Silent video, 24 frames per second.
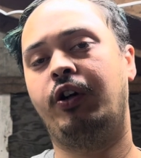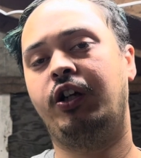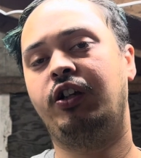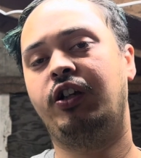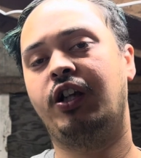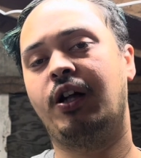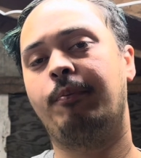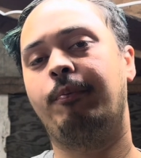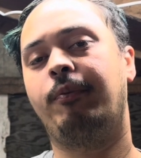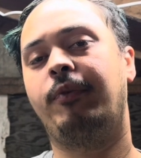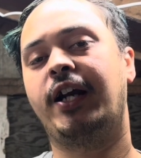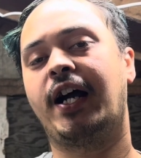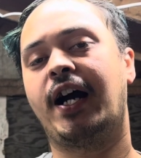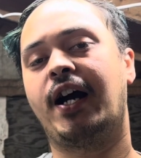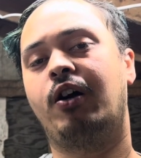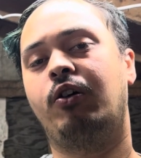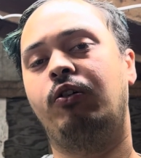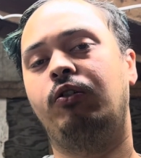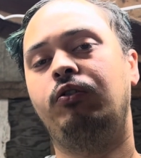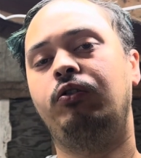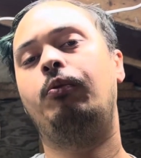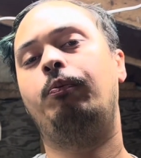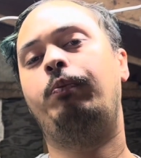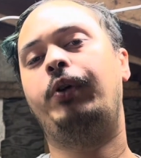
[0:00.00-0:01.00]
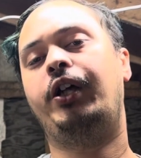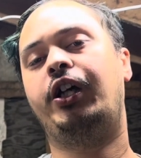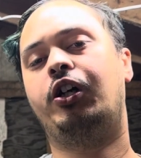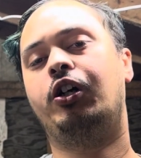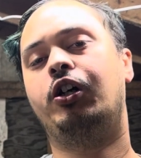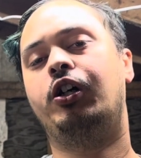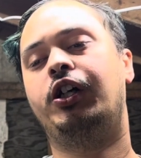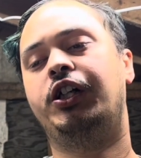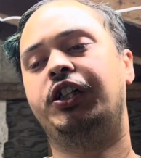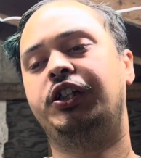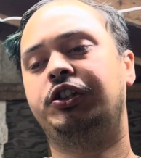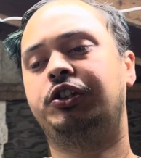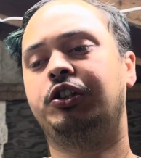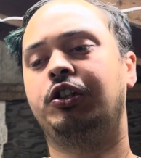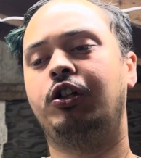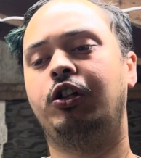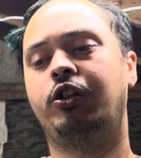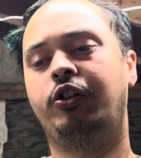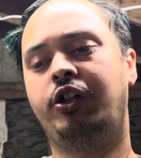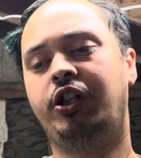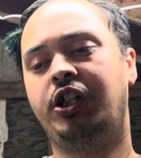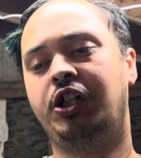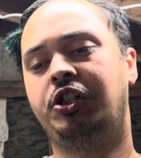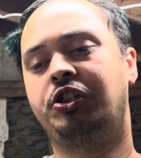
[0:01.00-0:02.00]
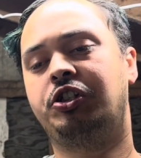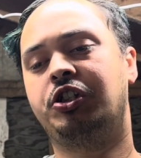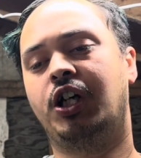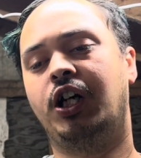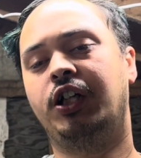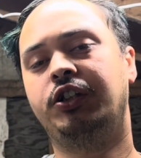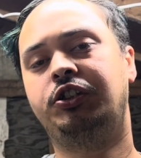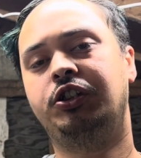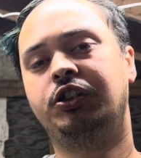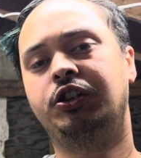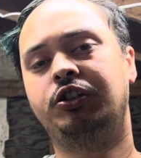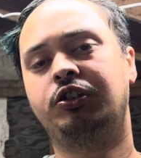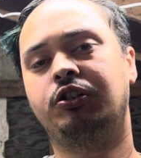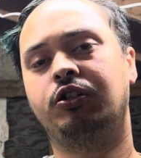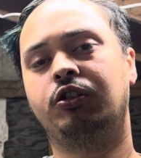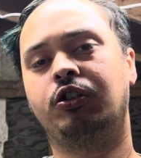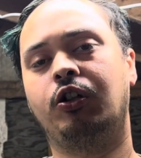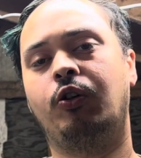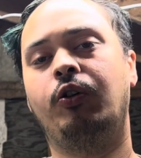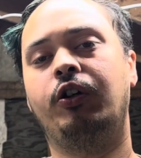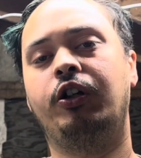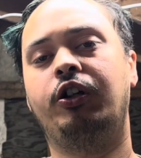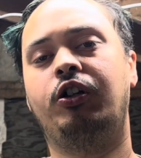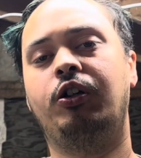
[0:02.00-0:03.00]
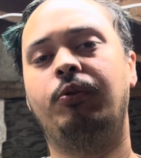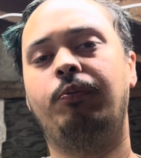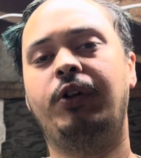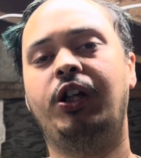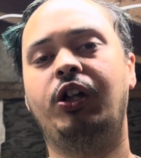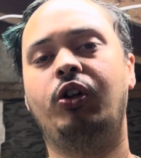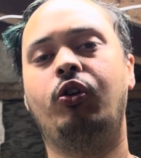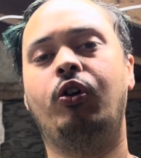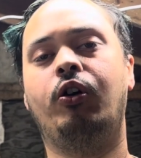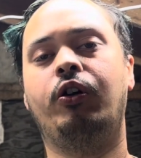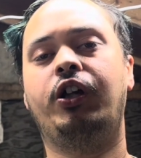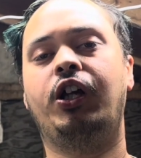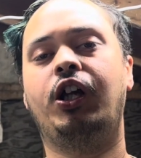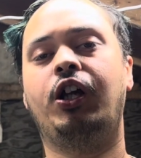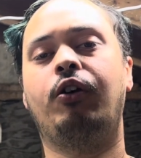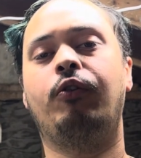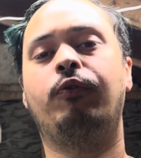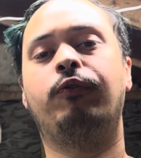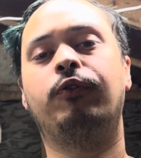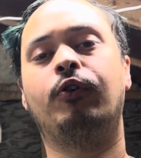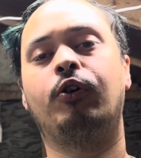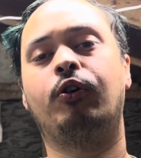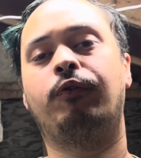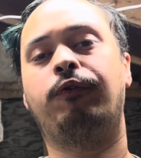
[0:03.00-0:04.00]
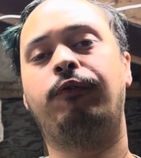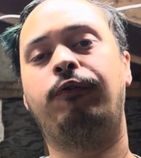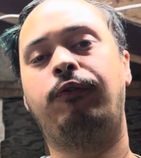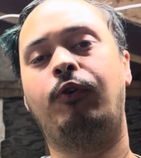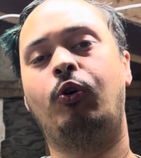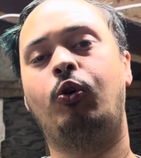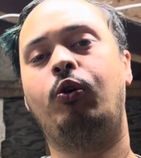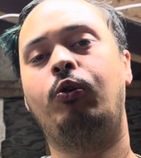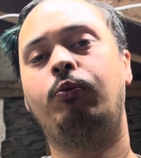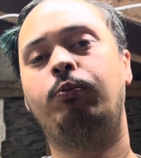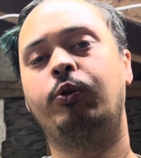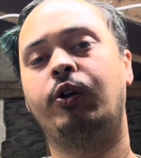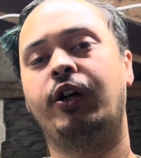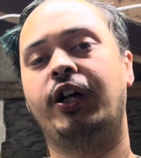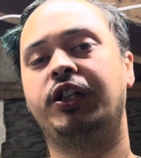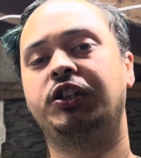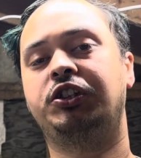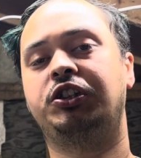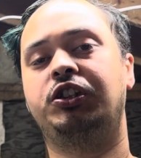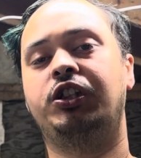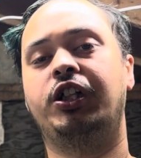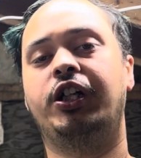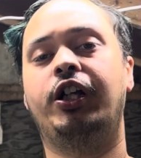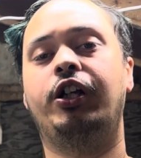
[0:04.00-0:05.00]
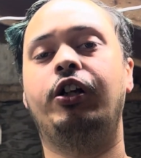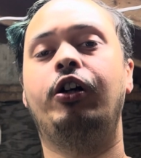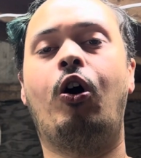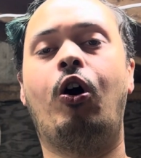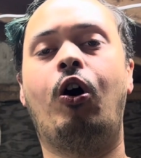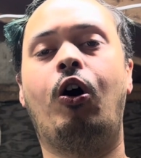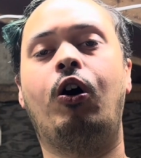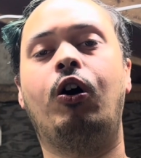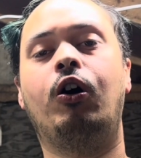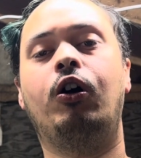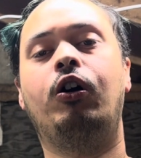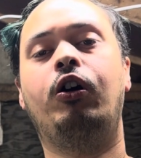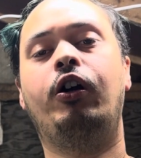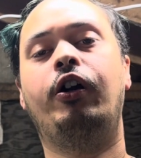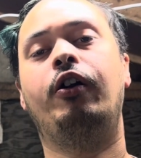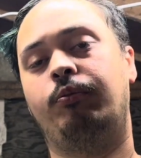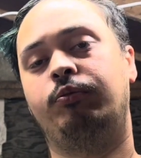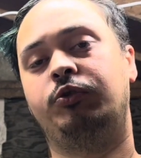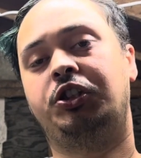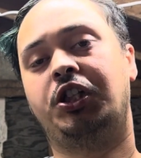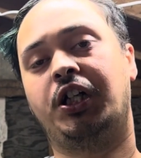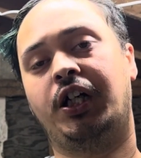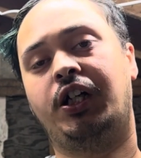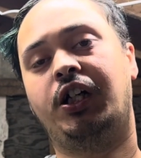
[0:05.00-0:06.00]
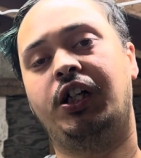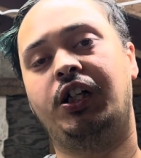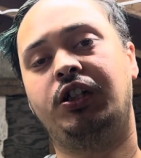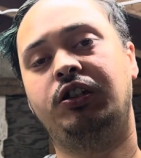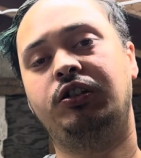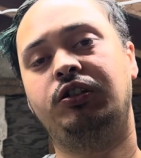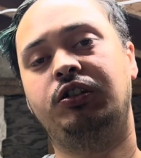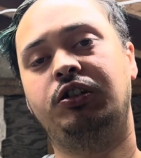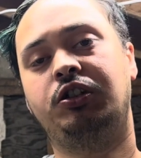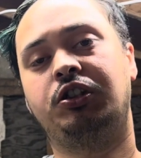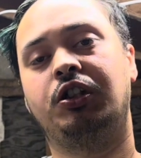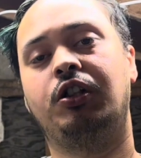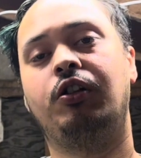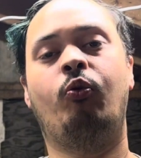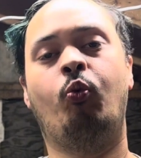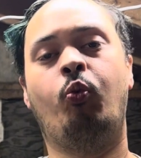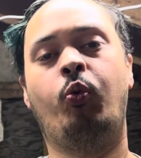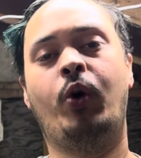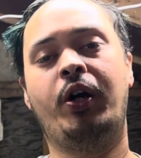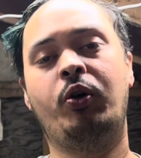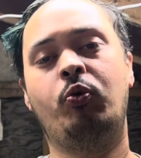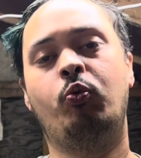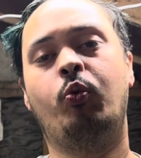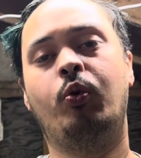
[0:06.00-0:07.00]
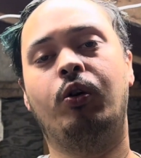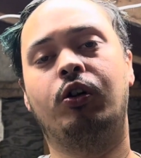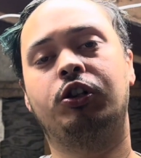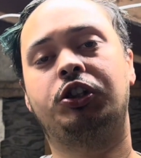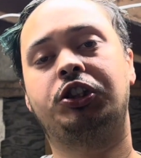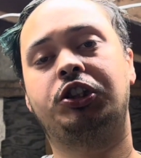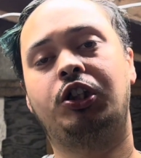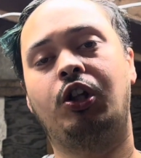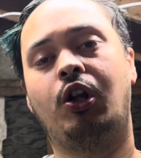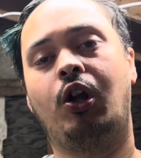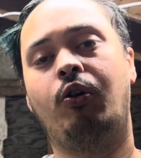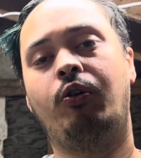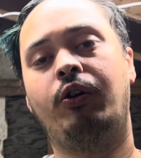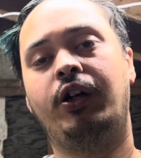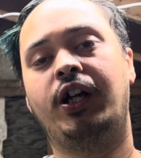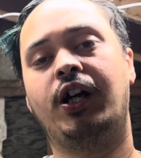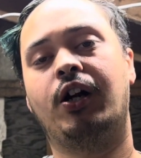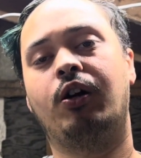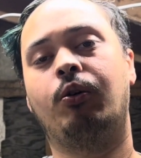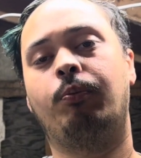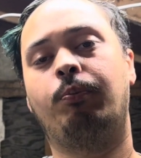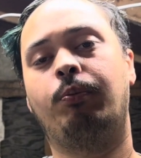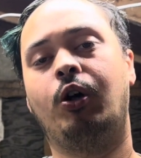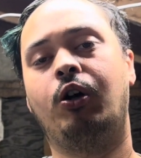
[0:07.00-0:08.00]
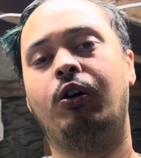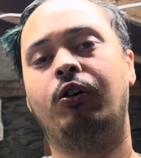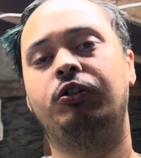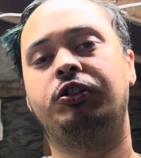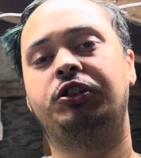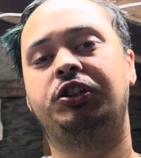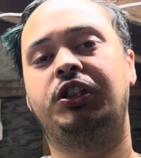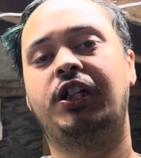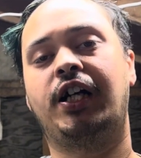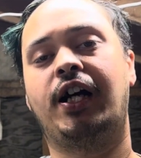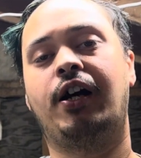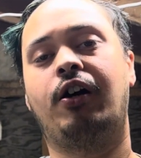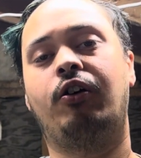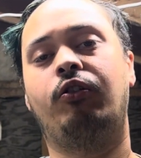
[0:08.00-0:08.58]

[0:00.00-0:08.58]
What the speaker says: them down, because the judges are going to be looking for full-breasted, hard chickens. When we're slowing our birds down,